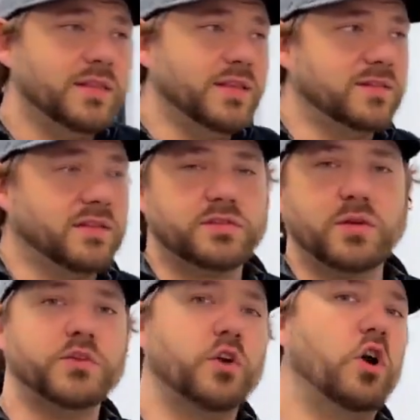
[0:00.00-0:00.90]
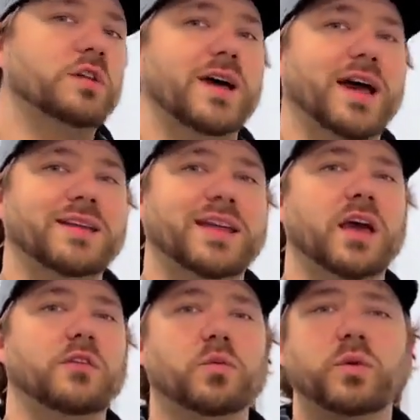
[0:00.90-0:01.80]
These systems are all tied
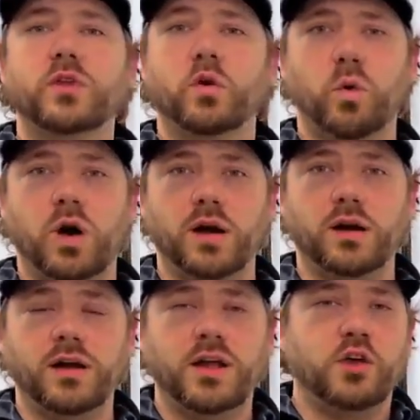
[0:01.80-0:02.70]
together with their water,